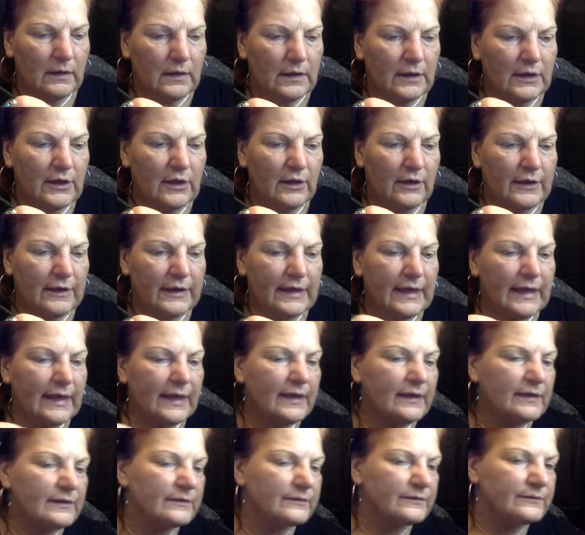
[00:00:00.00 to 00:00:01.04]

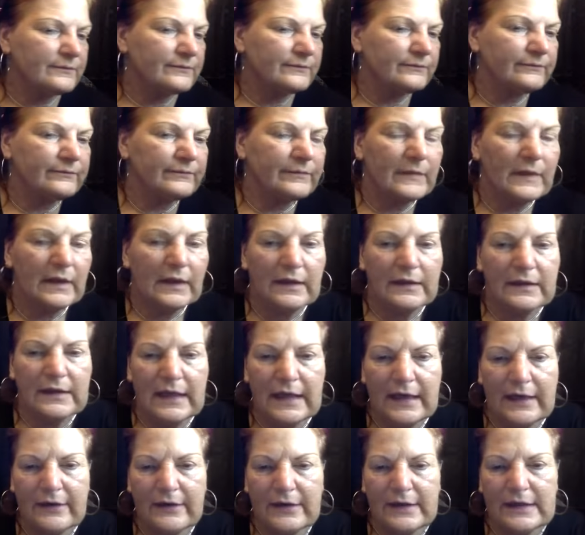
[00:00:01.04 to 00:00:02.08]
garnet the
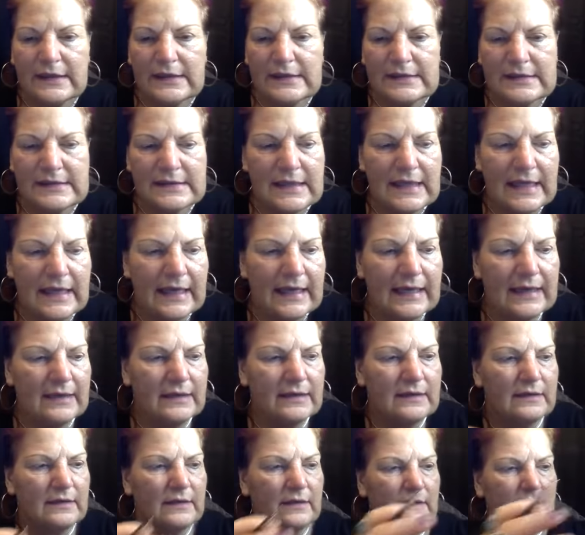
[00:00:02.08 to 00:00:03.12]
areas that
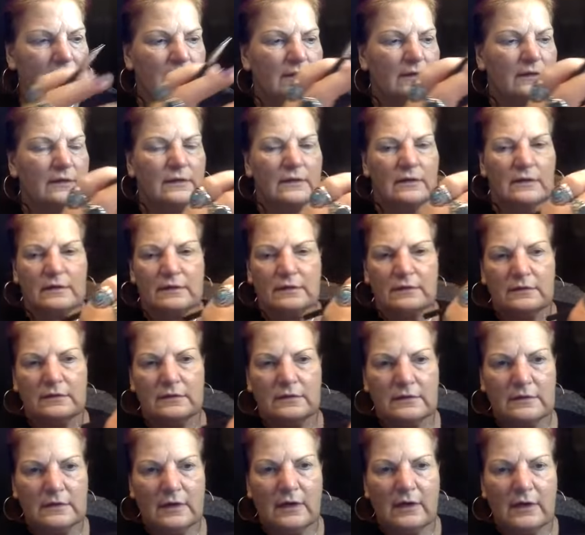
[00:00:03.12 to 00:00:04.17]

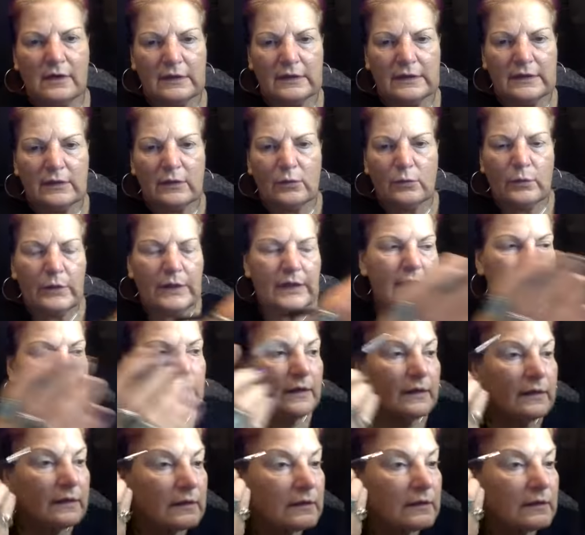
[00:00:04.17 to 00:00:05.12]
are a little weak.